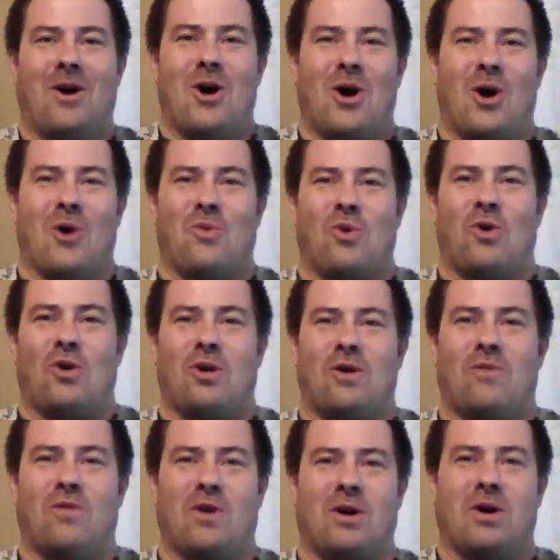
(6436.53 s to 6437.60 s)
a roll
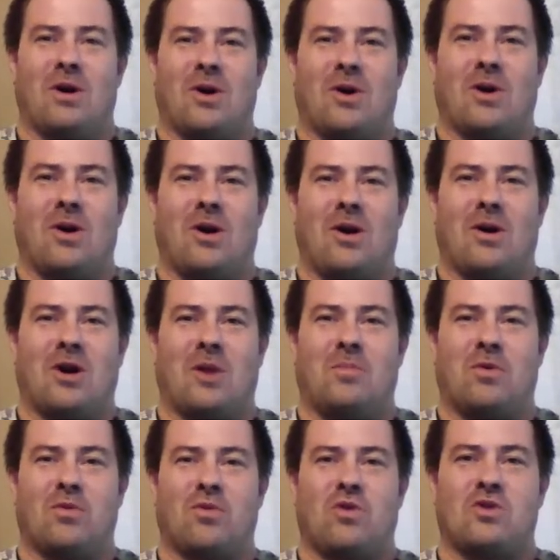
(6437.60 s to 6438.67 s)
of a
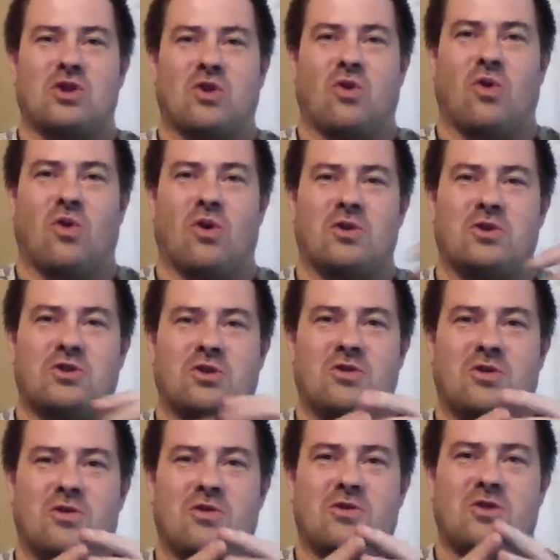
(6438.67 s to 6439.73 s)
couple of rolls of quarters
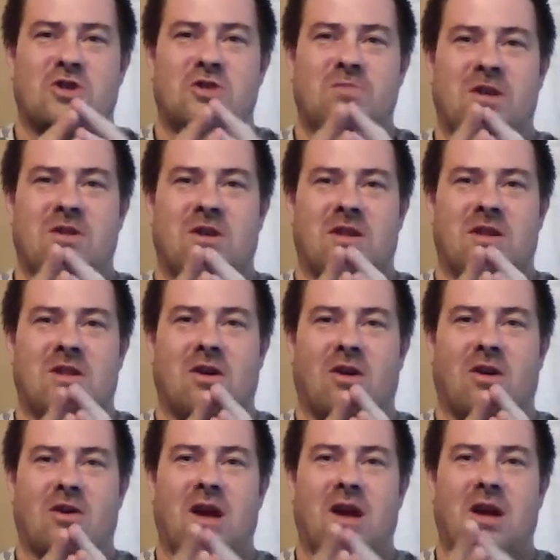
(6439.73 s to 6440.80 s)
to spend at the
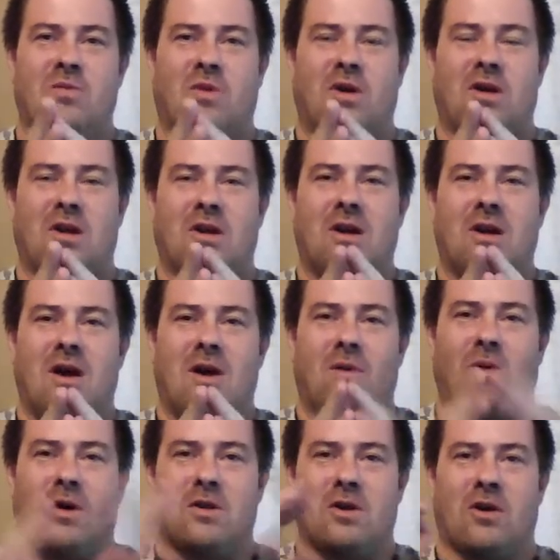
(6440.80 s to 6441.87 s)
arcade while
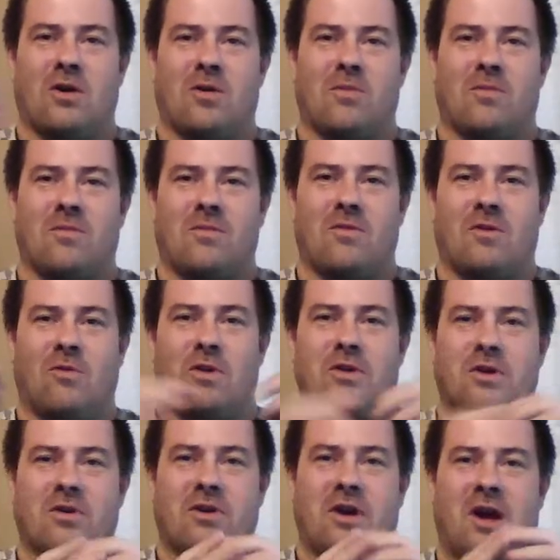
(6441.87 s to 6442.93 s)
they're while
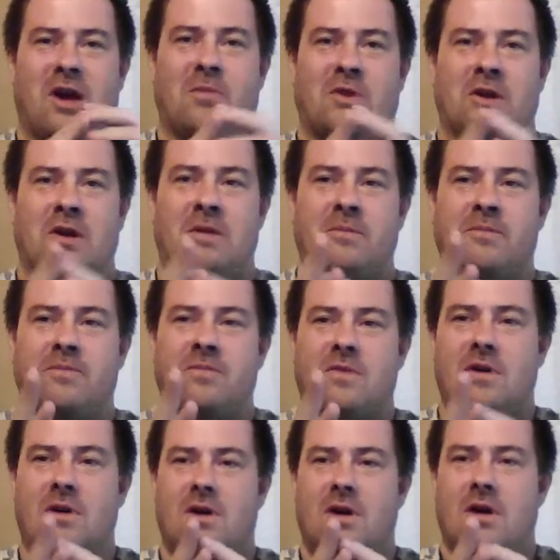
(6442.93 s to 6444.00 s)
they're gambling,
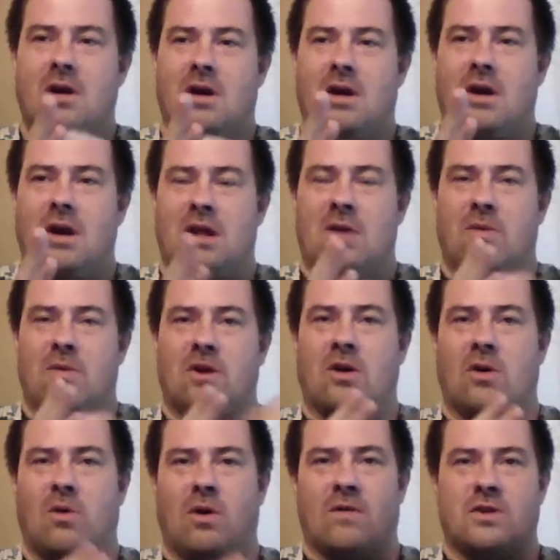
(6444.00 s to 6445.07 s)
and then we
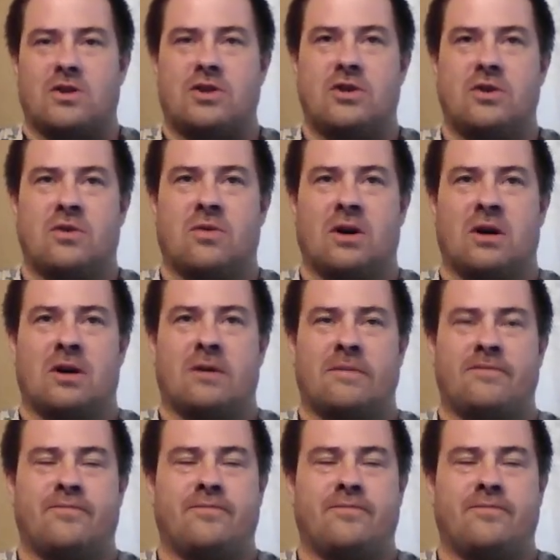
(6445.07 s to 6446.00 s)
go over to